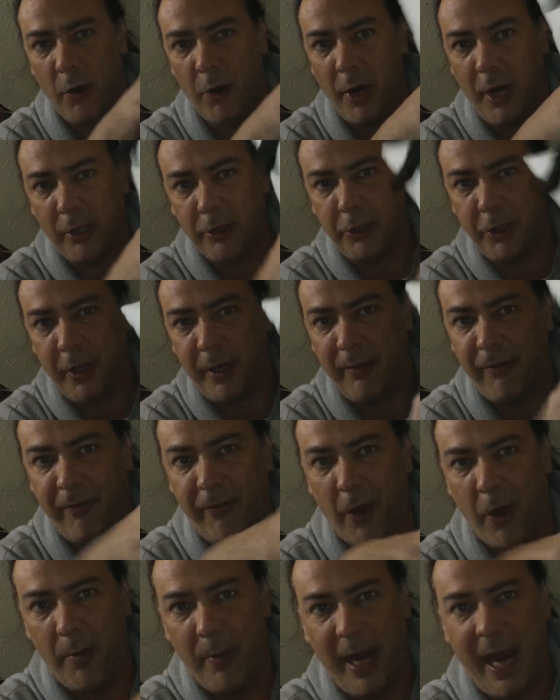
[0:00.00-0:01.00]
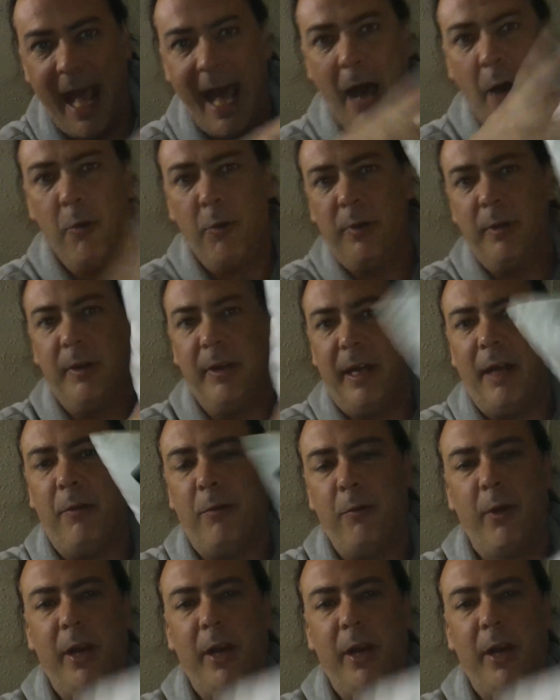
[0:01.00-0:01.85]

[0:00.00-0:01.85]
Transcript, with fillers: or else you can firm it out and